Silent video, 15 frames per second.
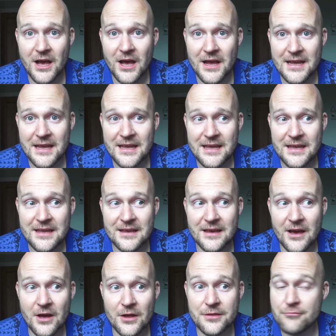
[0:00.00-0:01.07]
He
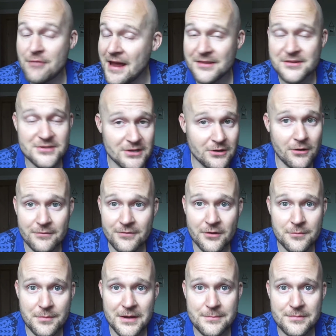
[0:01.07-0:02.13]
threatens a lot of other
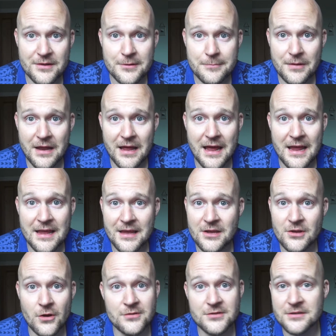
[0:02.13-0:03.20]
people in the play. He
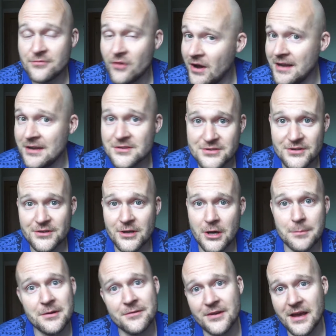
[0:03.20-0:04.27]
uses violence on a
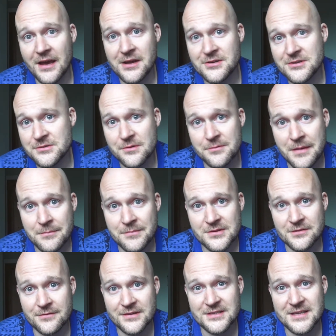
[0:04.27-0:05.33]
couple of occasions with members
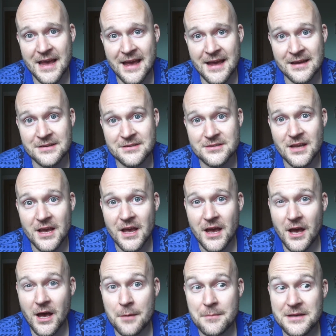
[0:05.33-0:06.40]
of his gangs.
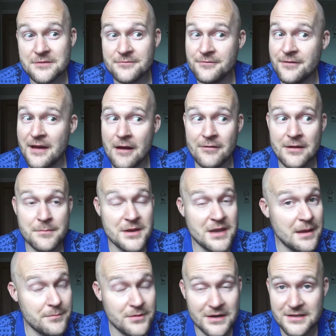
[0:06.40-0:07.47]
He's very
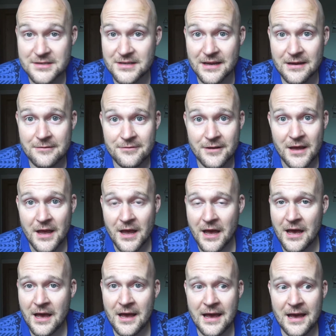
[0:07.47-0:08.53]
manipulative,
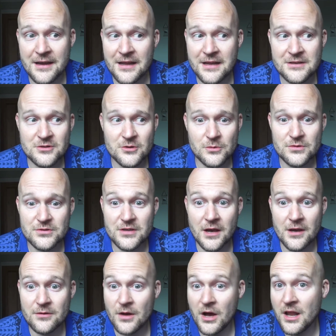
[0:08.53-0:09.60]
and he's
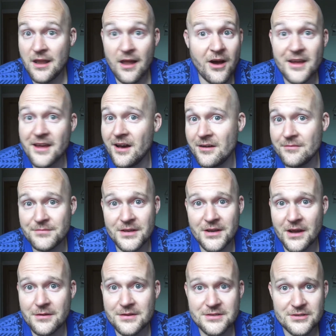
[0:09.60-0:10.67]
also a liar. You know,
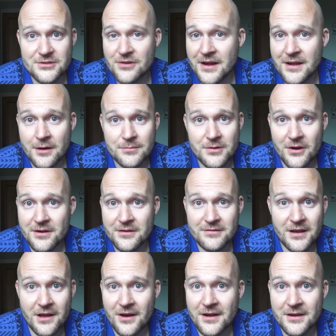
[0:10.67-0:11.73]
he's a straight up kind of
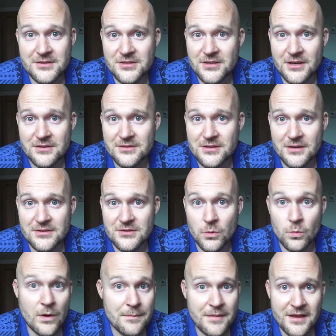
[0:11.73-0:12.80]
liar to
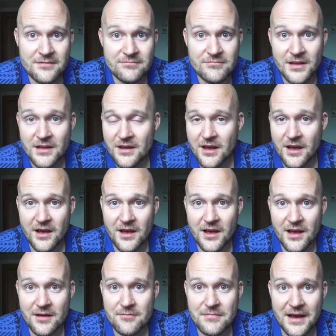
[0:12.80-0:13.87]
women,
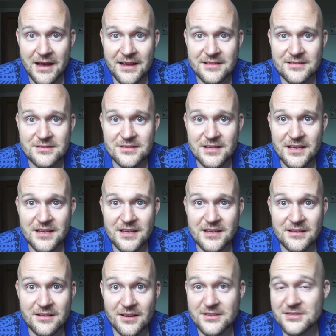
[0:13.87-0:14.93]
and he,
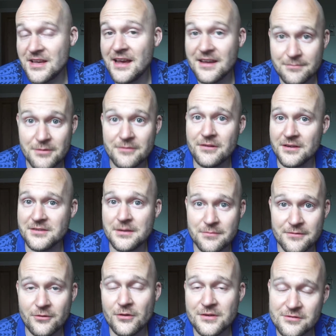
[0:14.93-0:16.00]
like I said
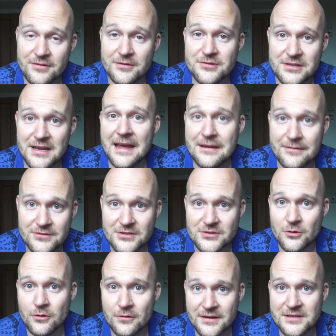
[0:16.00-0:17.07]
before, he's a real slave to
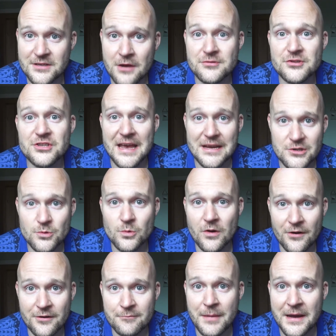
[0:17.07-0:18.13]
sort of his own sexual
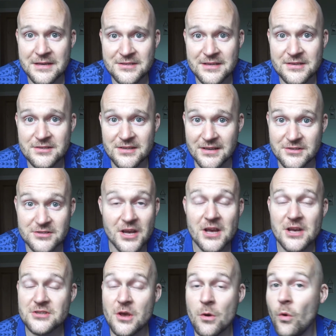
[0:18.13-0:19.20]
kind of base instincts.
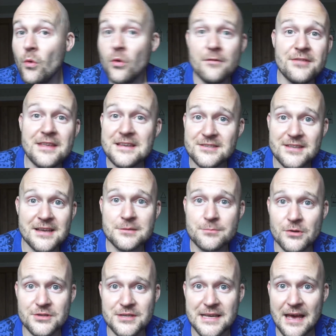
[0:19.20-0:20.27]
So all of these things
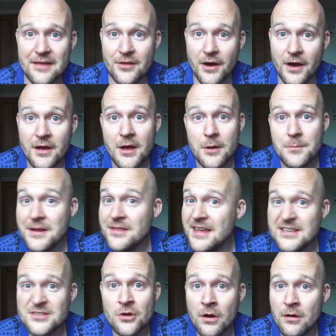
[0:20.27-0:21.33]
put together mean that
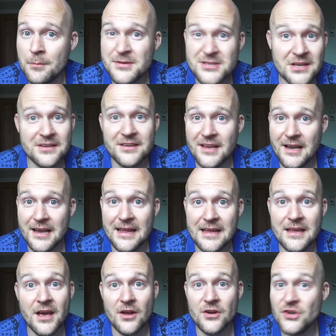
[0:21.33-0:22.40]
he's not a
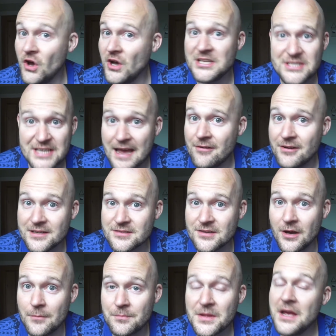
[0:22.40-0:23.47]
particularly nice
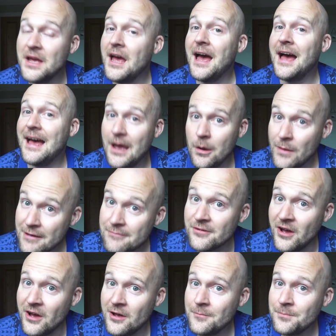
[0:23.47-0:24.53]
character.
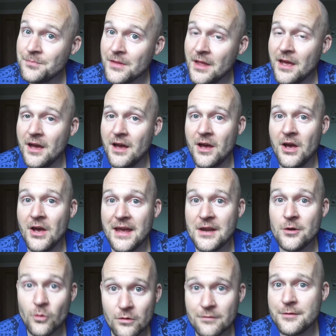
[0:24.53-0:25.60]
However, in
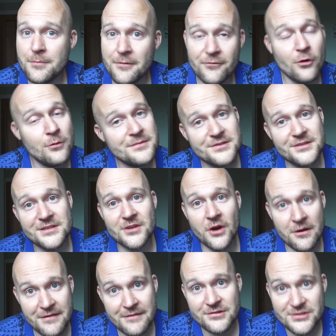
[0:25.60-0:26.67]
all of the performances that
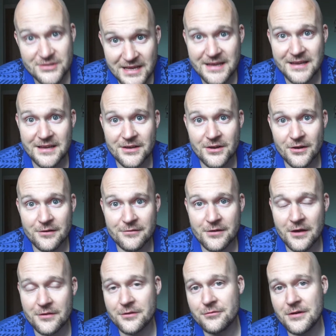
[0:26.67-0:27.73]
I've ever seen of
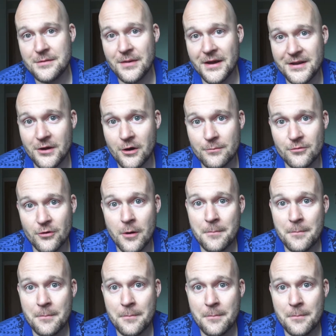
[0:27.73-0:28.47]
the Three Penny Opera,